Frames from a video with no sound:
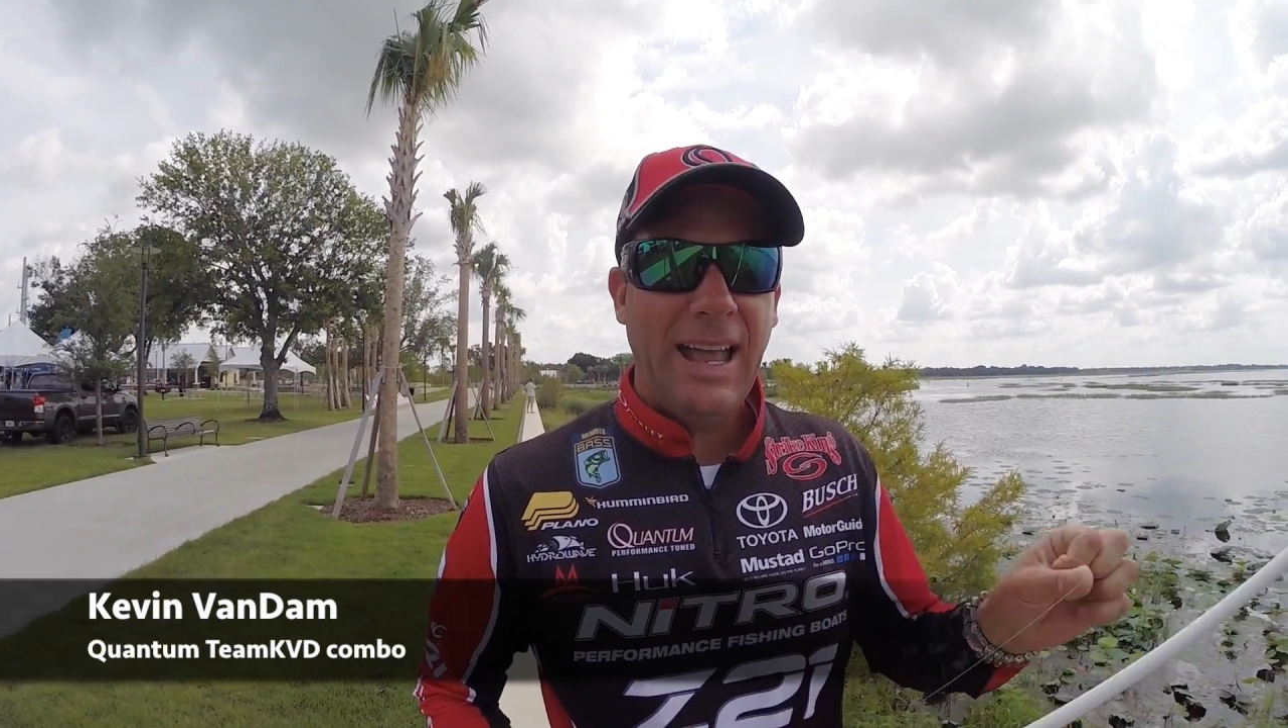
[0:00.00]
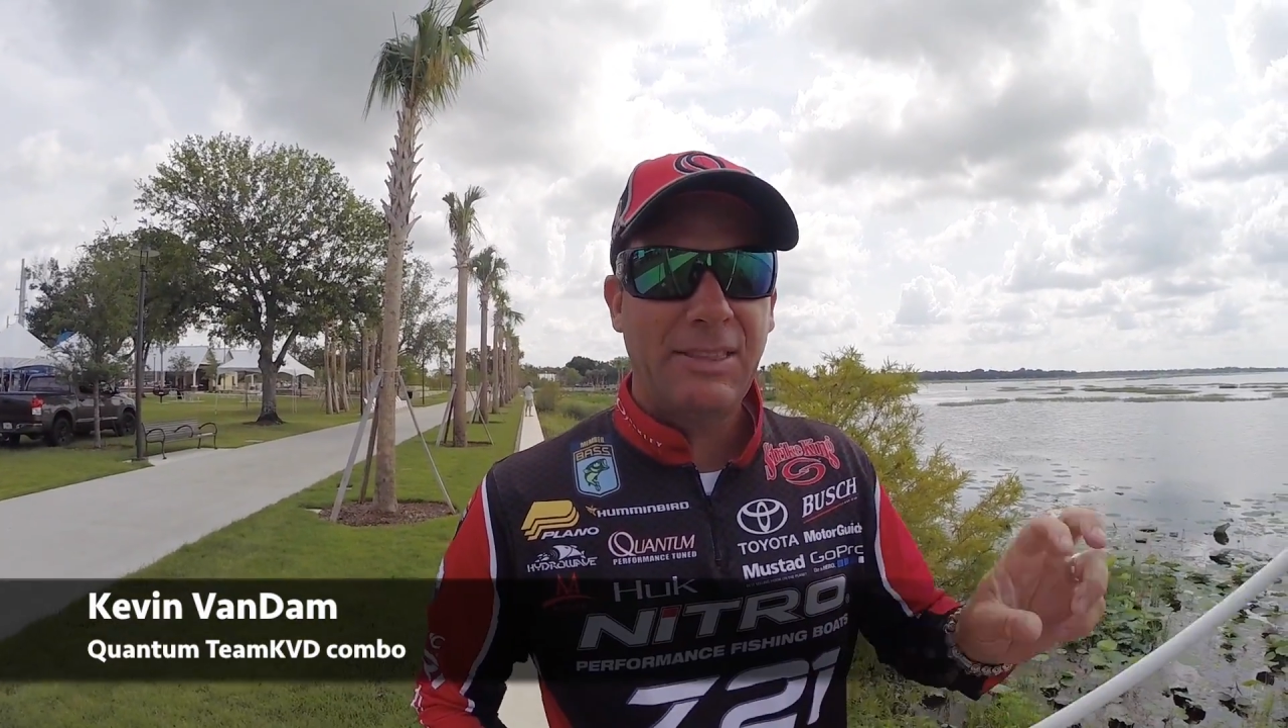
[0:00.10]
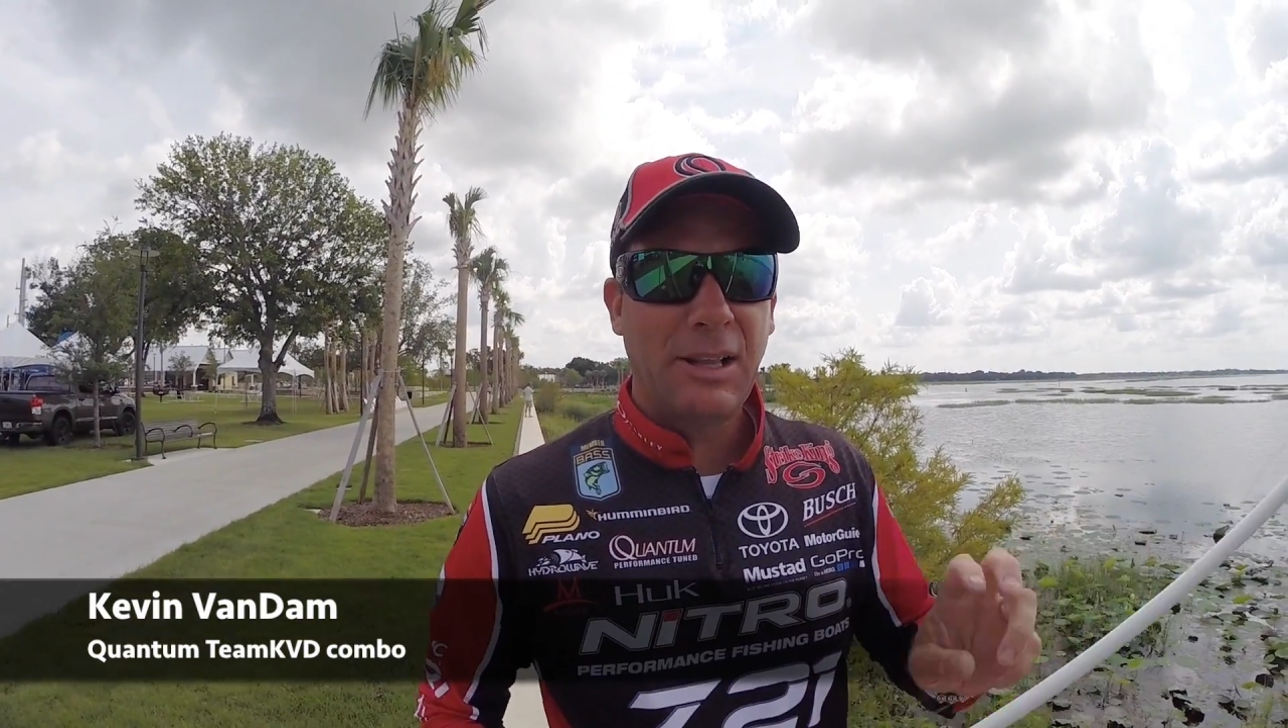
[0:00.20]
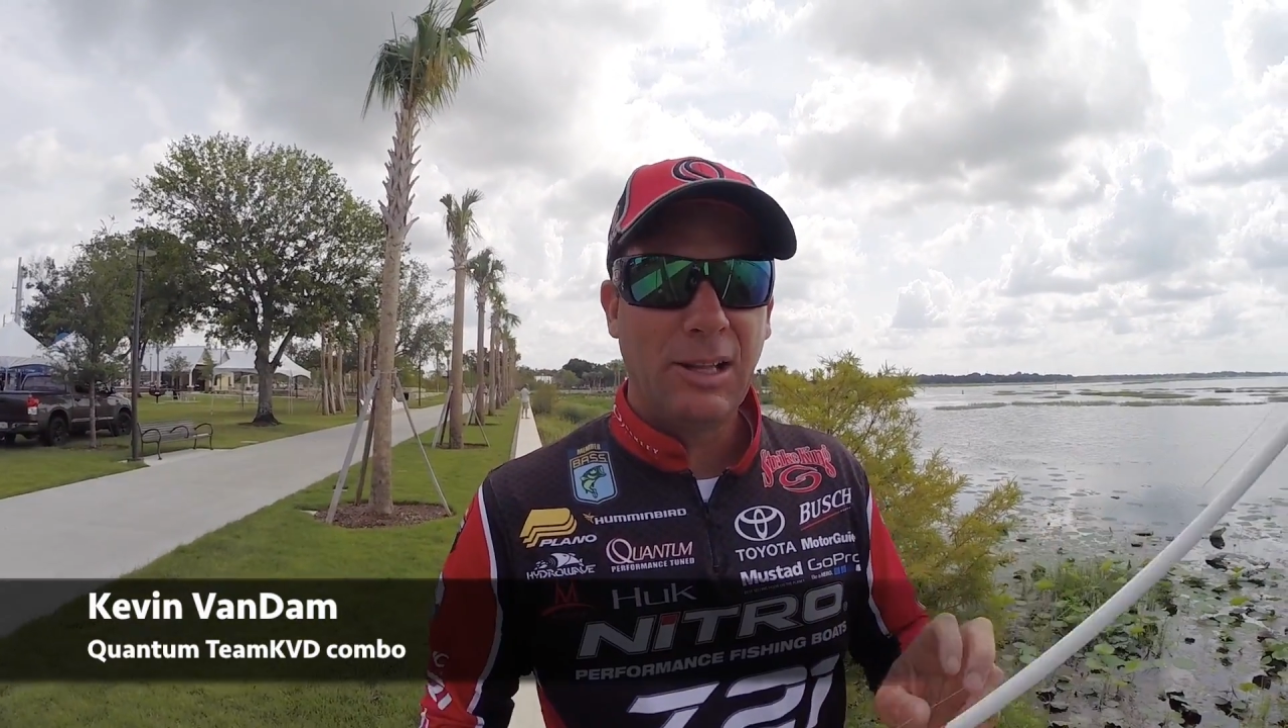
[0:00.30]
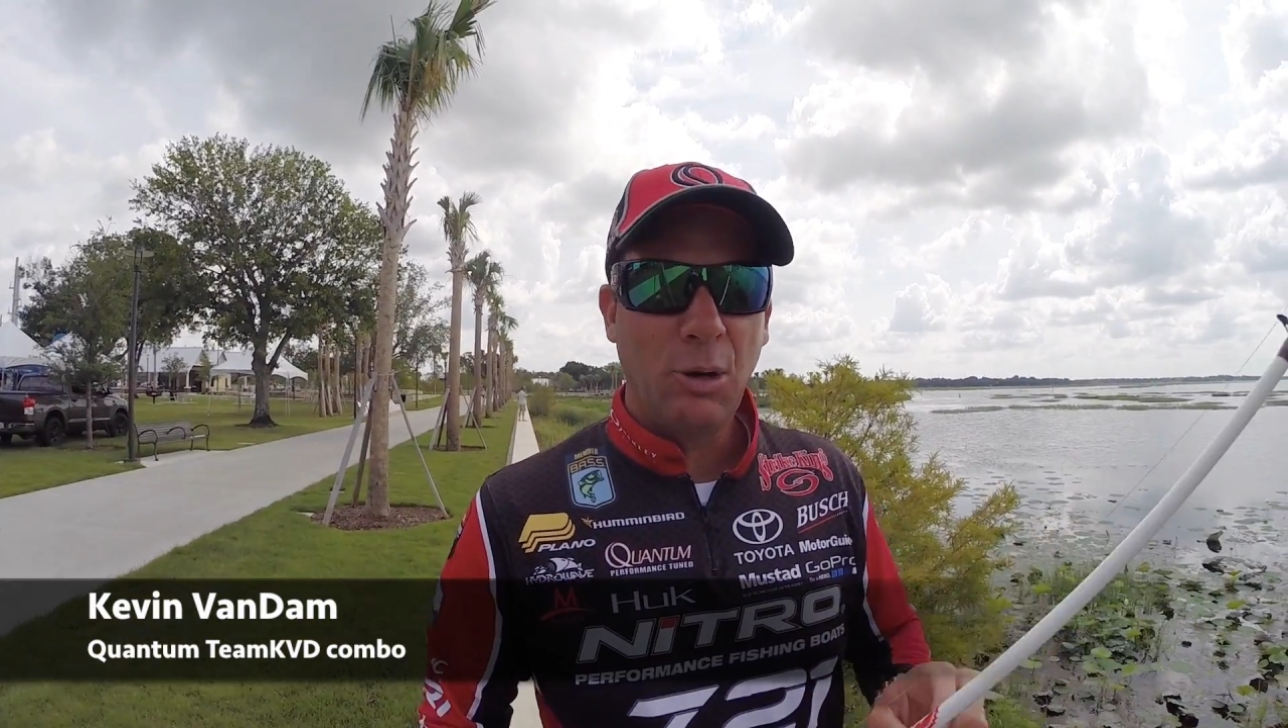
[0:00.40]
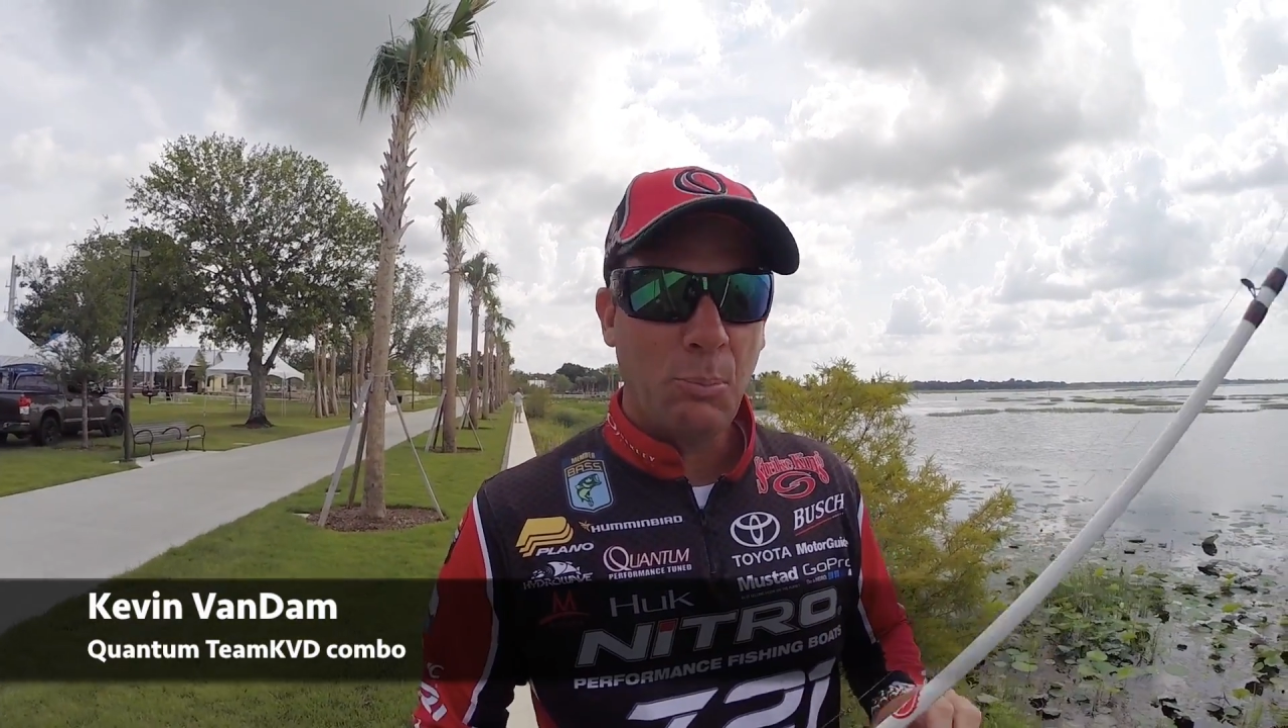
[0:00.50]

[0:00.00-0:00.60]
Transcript: at the little